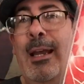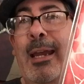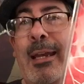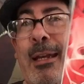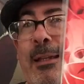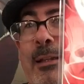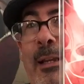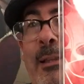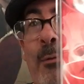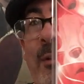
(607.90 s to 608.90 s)
And
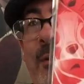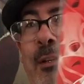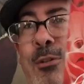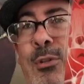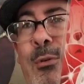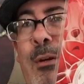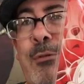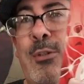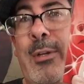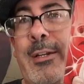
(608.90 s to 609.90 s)
then the recent issue
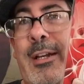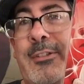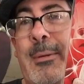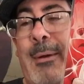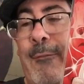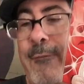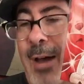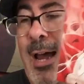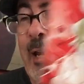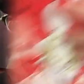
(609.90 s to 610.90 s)
of Stray Dogs number
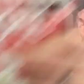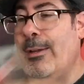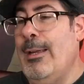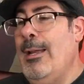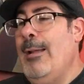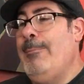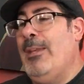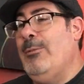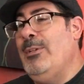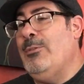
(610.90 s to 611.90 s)
5.
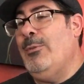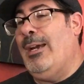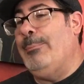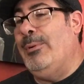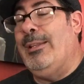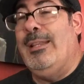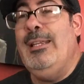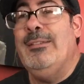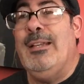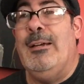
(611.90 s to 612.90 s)
Now, the reason why I bring
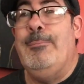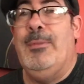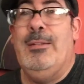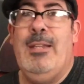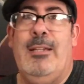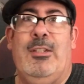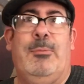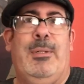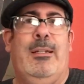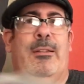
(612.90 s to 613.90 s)
these up is not
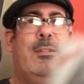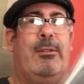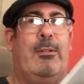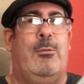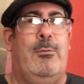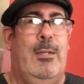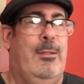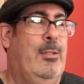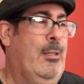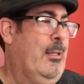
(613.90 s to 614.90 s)
just because it's
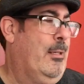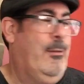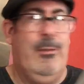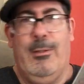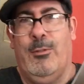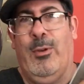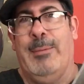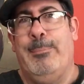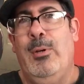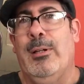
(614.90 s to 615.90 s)
a
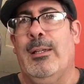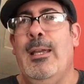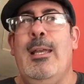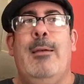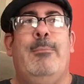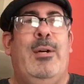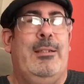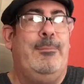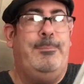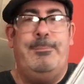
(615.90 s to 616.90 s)
great book,
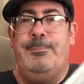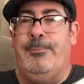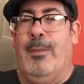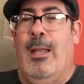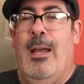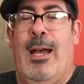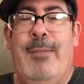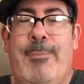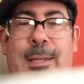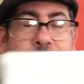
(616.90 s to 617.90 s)
But
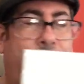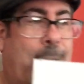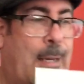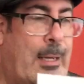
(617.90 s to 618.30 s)
I've been